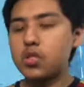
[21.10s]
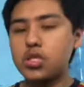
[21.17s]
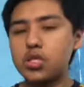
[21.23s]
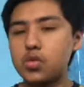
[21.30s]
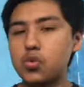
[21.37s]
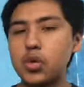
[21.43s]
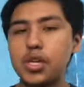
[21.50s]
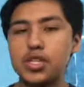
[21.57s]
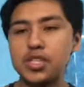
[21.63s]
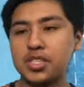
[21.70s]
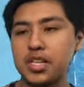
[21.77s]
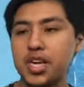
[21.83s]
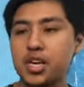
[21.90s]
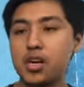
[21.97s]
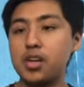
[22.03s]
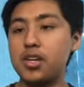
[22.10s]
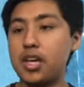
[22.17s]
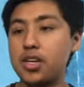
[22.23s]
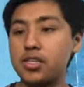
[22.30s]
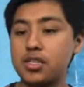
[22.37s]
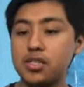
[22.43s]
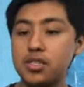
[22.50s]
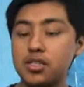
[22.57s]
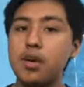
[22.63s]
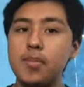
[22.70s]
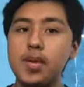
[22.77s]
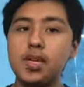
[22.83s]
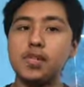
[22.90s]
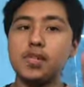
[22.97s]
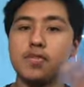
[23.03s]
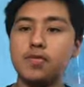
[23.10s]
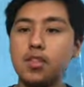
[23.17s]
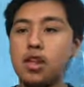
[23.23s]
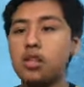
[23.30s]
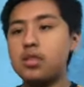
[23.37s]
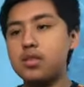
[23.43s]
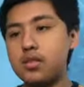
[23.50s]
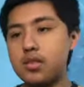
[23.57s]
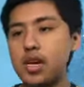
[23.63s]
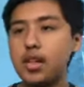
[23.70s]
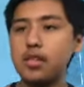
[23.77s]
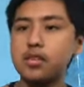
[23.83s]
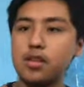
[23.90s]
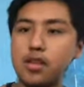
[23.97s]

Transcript: She's queen, she's icon, she's amazing, flawless, talented,